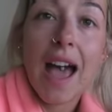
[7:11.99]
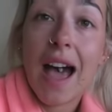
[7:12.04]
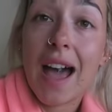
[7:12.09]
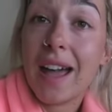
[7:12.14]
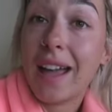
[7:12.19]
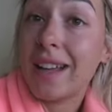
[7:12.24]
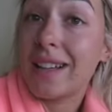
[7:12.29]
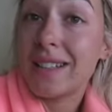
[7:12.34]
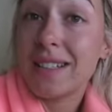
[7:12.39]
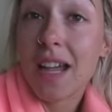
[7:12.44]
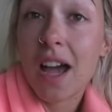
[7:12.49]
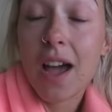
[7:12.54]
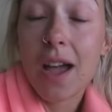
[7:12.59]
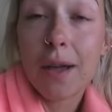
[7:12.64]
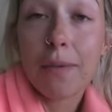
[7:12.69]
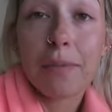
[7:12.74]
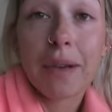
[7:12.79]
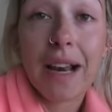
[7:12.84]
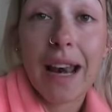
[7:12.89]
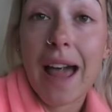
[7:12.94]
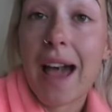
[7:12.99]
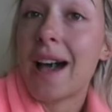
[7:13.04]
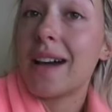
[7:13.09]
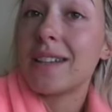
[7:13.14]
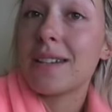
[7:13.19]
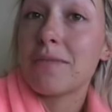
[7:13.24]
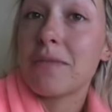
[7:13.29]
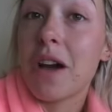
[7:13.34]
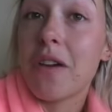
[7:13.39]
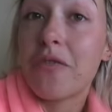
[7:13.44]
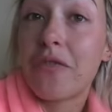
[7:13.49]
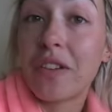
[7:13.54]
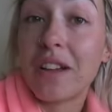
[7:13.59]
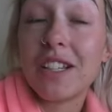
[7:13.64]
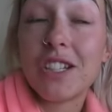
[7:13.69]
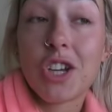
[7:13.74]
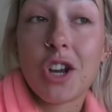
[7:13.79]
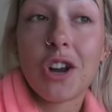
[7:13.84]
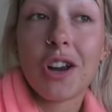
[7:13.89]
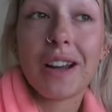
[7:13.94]
And I am glad I'm not
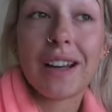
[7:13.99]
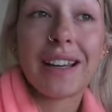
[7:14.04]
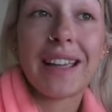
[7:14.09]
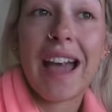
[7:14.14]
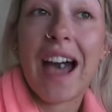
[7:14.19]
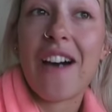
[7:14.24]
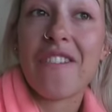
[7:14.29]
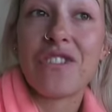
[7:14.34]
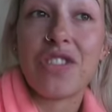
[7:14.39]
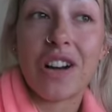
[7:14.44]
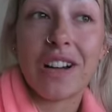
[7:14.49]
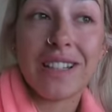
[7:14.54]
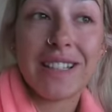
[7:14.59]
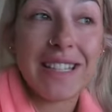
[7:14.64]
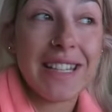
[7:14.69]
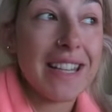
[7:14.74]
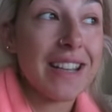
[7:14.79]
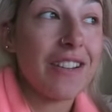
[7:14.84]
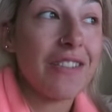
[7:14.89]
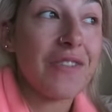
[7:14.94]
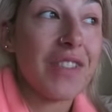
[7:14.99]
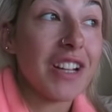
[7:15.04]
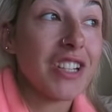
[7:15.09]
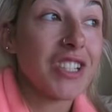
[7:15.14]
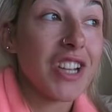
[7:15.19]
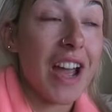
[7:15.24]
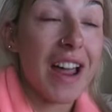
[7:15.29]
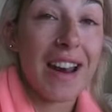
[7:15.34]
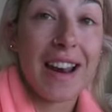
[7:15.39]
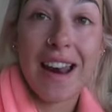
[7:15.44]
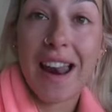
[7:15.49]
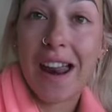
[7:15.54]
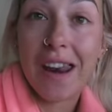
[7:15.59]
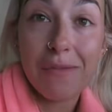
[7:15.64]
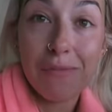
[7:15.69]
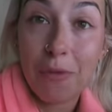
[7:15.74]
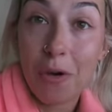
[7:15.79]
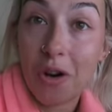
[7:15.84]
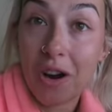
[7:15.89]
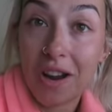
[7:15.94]
featuring Kat Von D on my channel
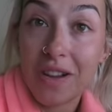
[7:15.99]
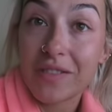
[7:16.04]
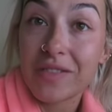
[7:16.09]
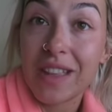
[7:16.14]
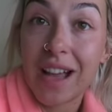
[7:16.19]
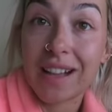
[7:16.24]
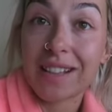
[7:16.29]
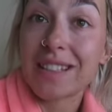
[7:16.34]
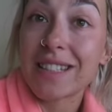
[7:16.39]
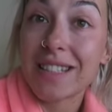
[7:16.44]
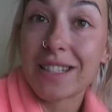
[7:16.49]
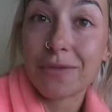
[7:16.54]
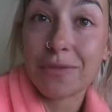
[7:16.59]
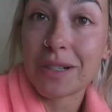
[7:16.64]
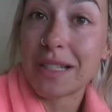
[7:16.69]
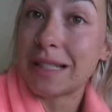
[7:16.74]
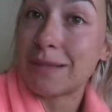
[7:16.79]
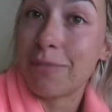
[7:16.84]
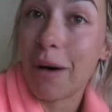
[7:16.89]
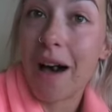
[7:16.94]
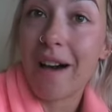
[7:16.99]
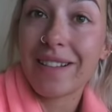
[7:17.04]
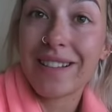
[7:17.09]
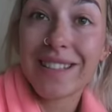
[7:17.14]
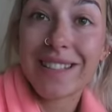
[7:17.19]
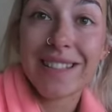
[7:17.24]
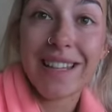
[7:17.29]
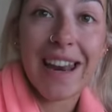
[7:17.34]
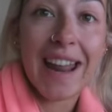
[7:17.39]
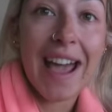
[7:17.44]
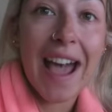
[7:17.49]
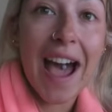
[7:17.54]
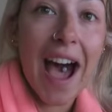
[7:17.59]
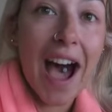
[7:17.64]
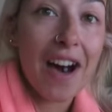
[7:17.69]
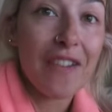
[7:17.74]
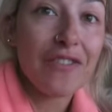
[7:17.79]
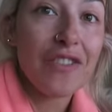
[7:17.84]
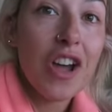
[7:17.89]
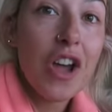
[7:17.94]
anymore, if that's the response that I
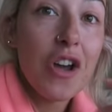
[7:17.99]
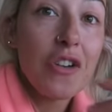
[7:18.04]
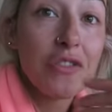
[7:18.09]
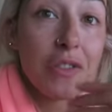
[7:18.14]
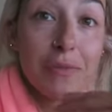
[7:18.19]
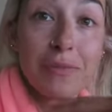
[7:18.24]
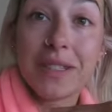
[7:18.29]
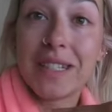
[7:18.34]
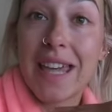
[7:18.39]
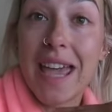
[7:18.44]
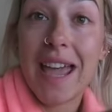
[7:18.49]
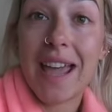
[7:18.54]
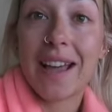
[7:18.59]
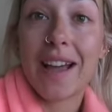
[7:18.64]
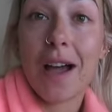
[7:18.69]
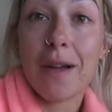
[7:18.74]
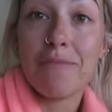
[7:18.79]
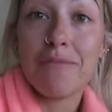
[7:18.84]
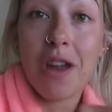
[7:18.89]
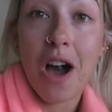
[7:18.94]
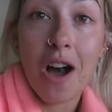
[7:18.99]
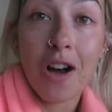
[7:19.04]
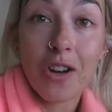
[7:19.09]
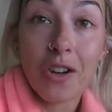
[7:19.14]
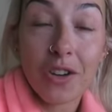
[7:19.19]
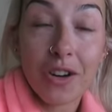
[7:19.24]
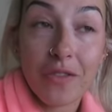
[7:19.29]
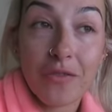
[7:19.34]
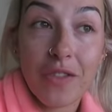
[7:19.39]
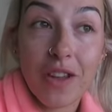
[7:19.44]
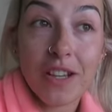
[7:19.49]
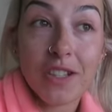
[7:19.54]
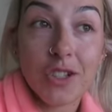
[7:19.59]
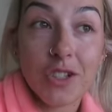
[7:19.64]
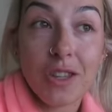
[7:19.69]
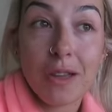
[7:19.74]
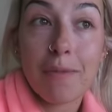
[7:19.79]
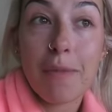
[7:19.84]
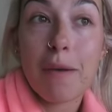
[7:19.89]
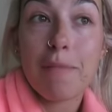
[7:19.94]
have from saying I'm not going to
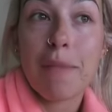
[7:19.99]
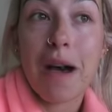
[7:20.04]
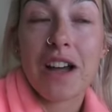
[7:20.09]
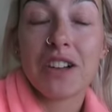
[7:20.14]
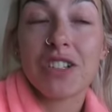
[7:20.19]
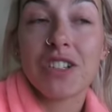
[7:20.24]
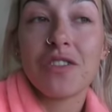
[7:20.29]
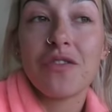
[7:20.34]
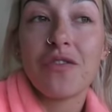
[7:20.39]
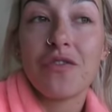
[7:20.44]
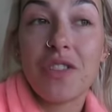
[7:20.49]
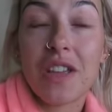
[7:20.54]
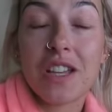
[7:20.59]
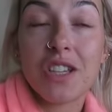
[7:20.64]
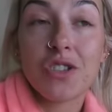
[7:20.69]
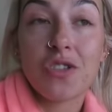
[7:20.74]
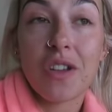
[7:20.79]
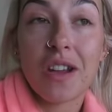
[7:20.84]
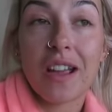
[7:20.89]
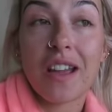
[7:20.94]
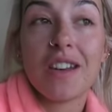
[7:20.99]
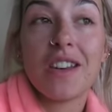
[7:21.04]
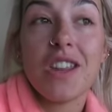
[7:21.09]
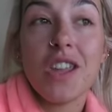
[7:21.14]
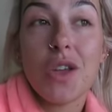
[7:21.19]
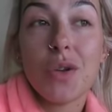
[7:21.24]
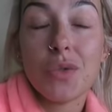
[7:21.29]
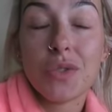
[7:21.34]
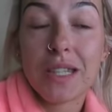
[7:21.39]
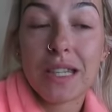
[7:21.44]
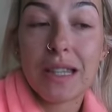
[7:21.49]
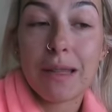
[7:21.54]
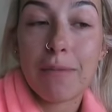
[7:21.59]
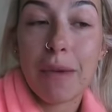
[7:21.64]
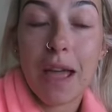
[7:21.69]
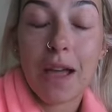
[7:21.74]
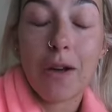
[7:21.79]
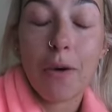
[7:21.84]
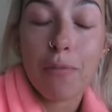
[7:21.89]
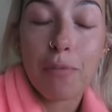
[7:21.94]
feature them. Imagine featuring and using the
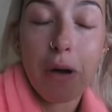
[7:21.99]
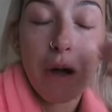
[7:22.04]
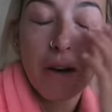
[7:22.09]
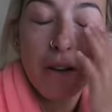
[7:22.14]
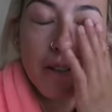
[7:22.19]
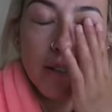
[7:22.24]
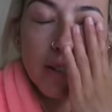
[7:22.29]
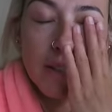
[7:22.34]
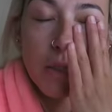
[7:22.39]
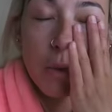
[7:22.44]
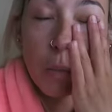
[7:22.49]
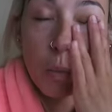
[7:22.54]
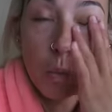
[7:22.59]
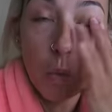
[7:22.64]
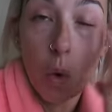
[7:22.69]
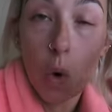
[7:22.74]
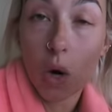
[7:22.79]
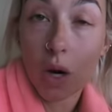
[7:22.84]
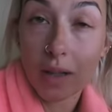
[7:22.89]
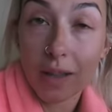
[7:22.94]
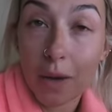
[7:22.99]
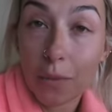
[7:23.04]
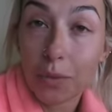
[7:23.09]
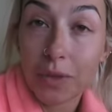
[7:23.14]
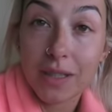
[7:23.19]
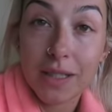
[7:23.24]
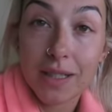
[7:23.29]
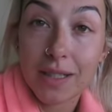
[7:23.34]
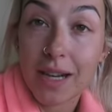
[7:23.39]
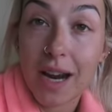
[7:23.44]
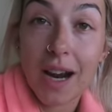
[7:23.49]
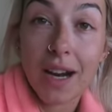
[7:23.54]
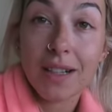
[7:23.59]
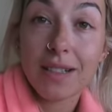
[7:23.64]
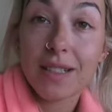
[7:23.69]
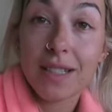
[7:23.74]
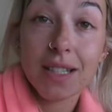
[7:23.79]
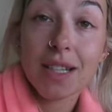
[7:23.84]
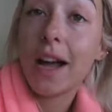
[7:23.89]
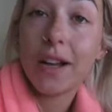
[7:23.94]
makeup products, the war that would
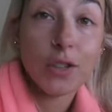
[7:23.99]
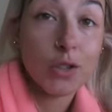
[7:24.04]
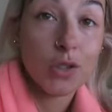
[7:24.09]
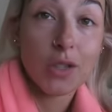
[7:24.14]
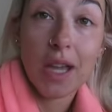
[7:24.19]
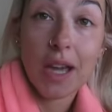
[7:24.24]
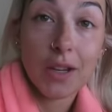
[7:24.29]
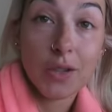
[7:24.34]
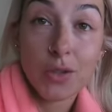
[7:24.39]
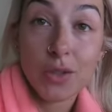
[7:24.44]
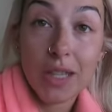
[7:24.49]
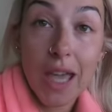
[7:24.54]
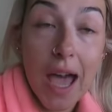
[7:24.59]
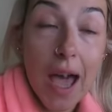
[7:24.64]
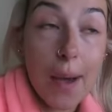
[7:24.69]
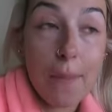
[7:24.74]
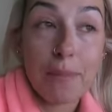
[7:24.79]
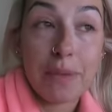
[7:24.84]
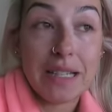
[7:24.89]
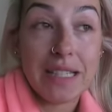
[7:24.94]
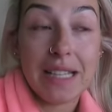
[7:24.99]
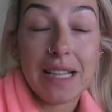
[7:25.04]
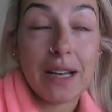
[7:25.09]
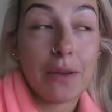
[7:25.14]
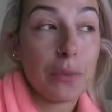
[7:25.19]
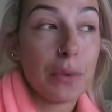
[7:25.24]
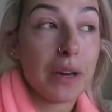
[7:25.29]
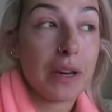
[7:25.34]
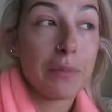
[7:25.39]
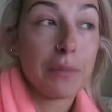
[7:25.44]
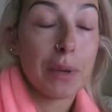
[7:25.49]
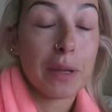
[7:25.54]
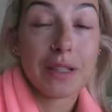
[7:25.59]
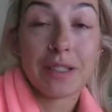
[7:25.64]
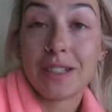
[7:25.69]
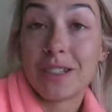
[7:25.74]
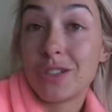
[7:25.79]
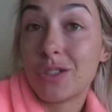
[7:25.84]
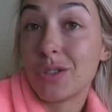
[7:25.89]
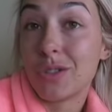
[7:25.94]
start. I just can't be dealing with it,
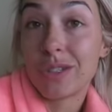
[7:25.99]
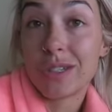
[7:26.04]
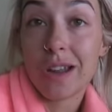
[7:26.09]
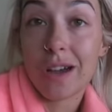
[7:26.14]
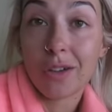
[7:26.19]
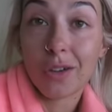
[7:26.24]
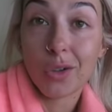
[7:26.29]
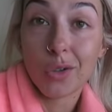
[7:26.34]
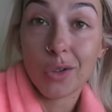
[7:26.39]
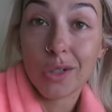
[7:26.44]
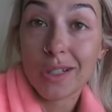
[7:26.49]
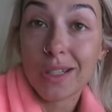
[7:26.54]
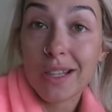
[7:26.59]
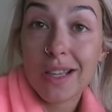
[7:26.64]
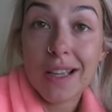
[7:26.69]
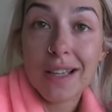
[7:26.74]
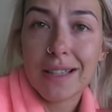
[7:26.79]
because it's just not good.